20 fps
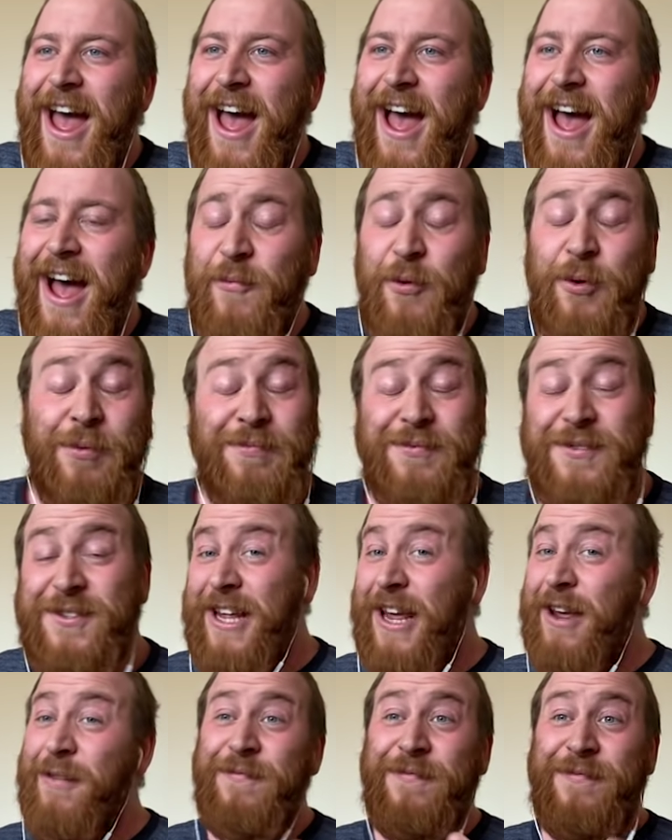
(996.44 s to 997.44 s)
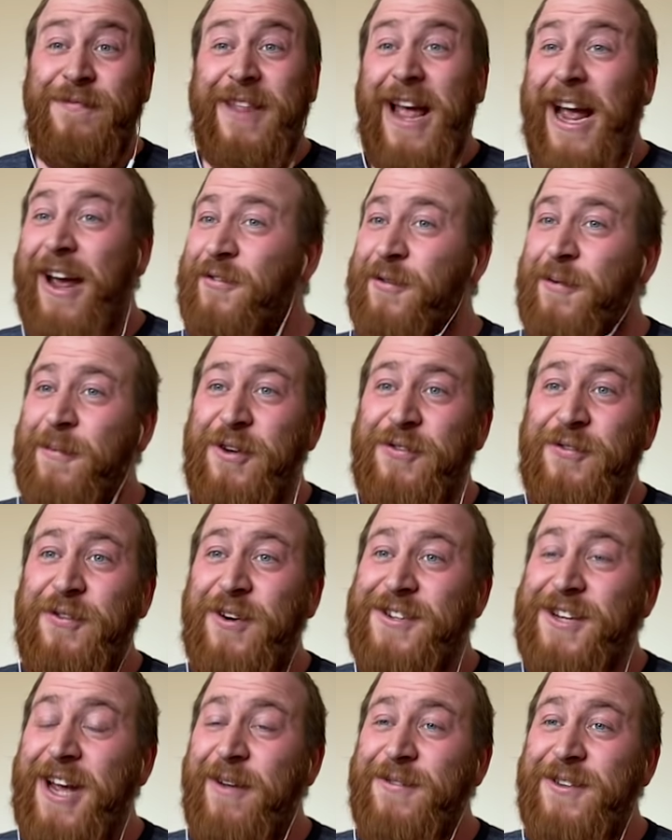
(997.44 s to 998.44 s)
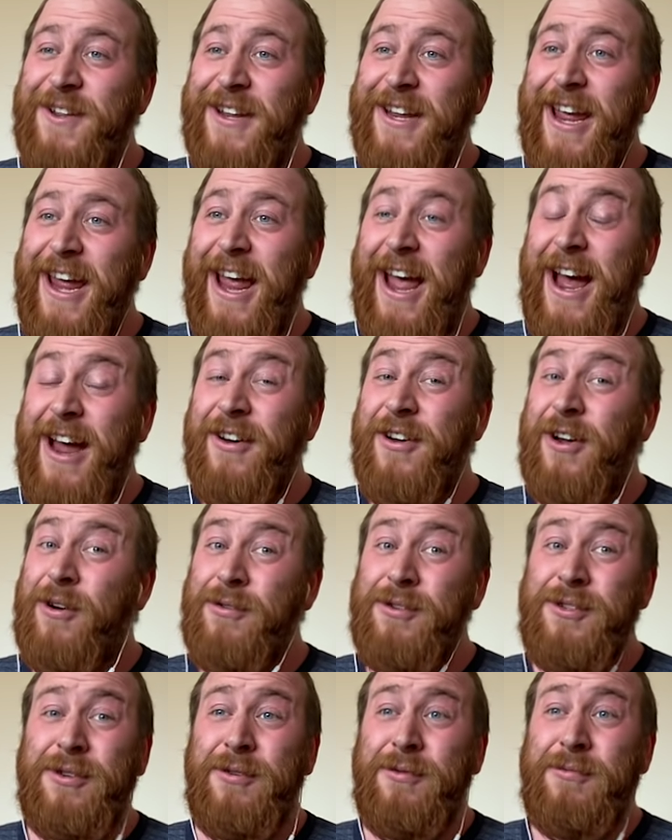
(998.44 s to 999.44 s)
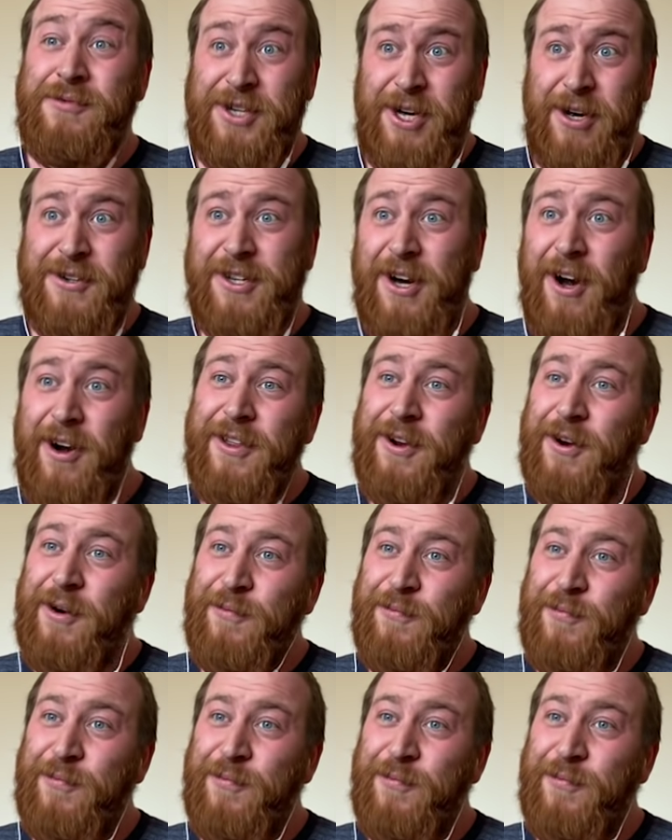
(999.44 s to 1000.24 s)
Well, Steve, thanks very much for your time today. And also, cheers, Arthur.